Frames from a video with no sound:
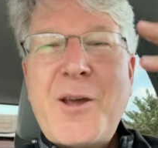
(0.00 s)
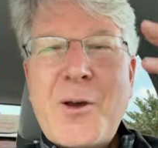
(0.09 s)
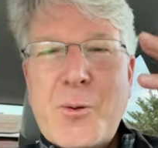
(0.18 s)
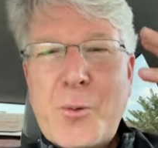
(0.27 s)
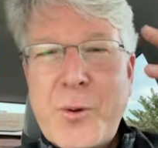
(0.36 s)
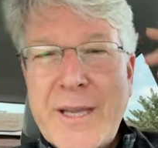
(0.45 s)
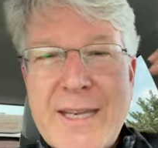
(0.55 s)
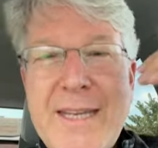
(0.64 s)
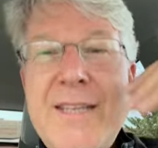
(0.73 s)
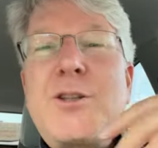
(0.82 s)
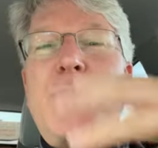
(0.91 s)
we
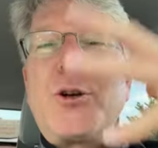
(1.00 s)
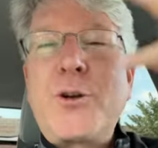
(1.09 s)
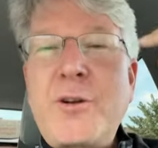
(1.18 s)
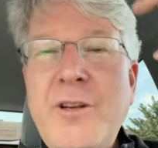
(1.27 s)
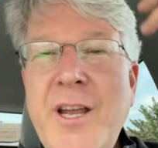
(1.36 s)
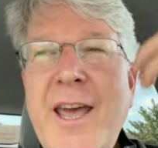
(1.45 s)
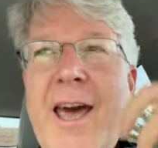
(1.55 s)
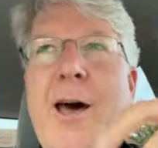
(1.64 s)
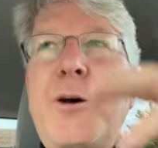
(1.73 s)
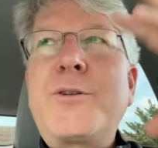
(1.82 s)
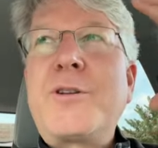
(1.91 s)
need to learn
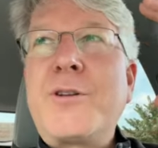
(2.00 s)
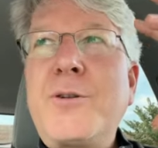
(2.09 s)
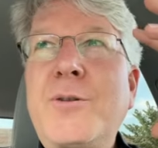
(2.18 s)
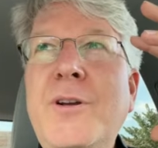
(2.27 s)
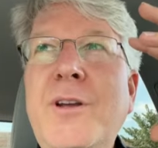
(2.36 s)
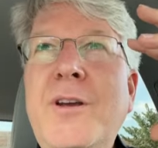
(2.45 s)
how to